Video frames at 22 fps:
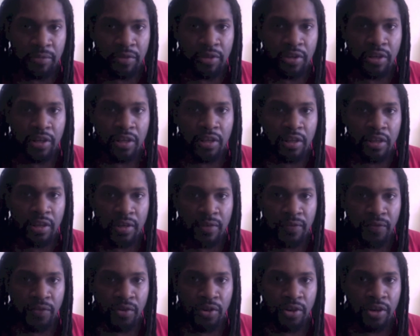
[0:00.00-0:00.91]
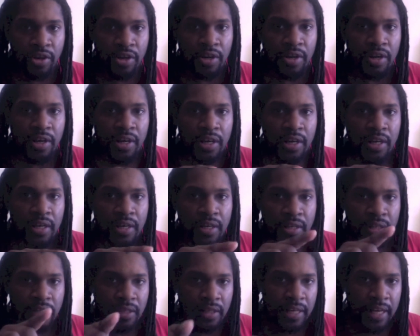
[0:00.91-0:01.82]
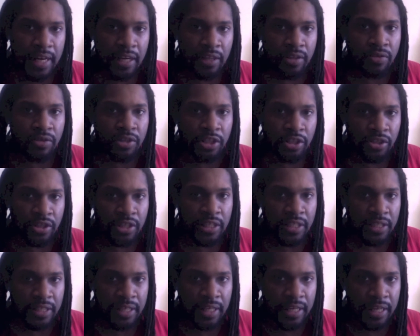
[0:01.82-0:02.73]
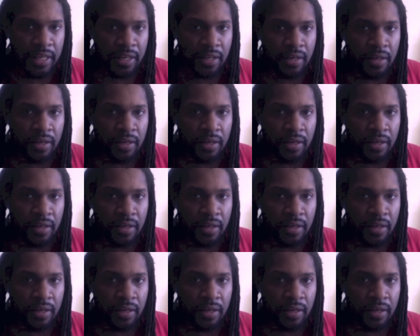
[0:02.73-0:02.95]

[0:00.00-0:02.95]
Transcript: You're going to look for the downloads you just did.